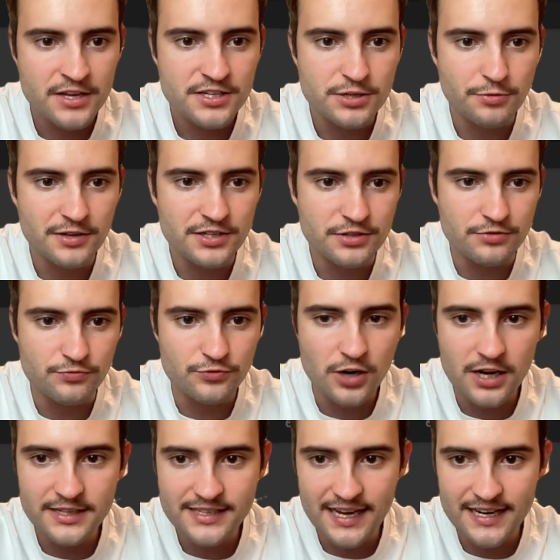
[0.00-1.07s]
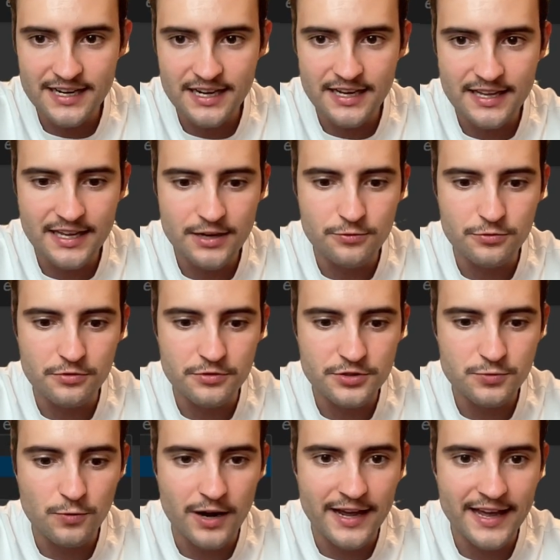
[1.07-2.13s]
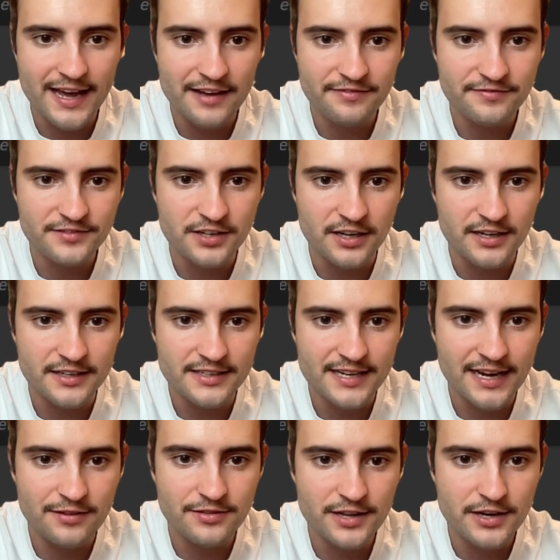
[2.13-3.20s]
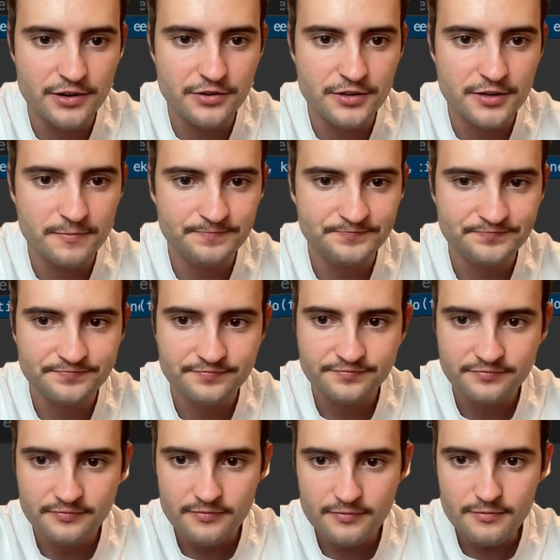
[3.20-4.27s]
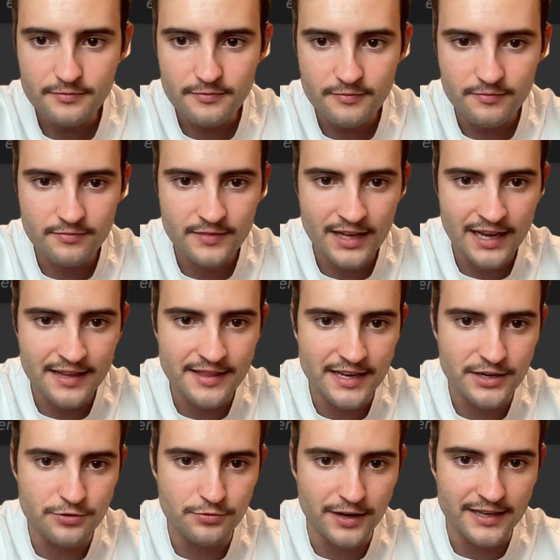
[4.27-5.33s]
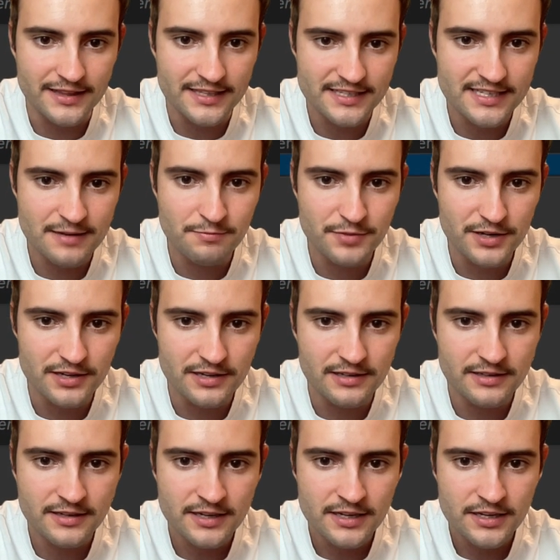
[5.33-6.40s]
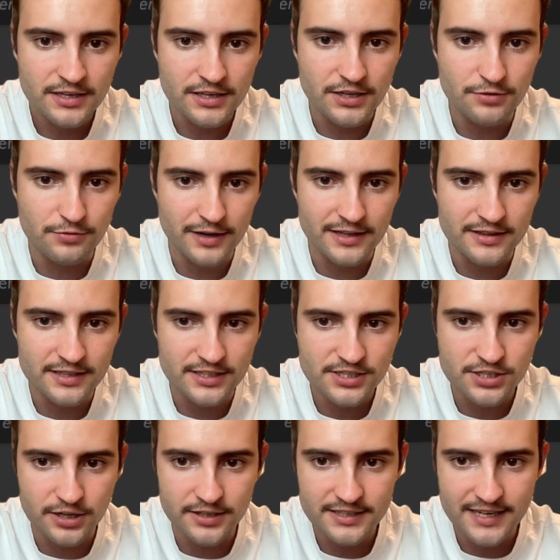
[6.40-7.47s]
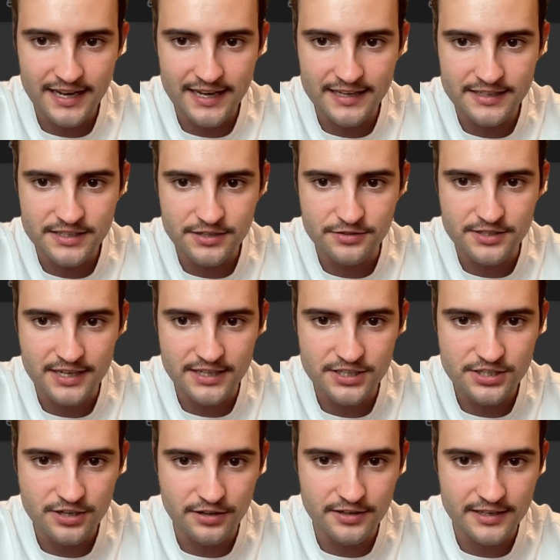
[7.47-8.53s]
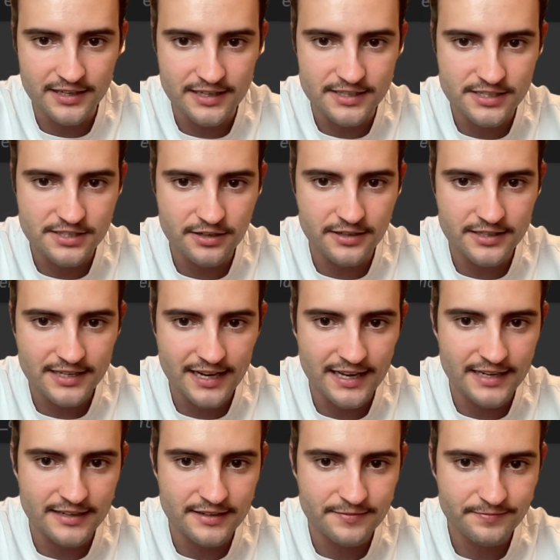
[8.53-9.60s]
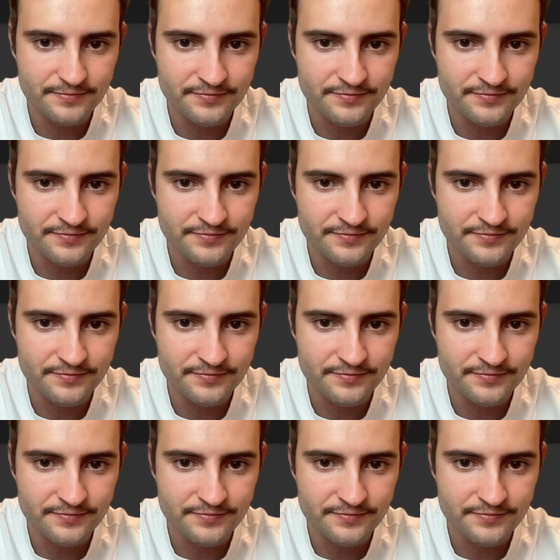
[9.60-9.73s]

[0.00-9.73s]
So we do raw data equals yf.download, and then you write the symbol, you write the start date, so you say start is start date,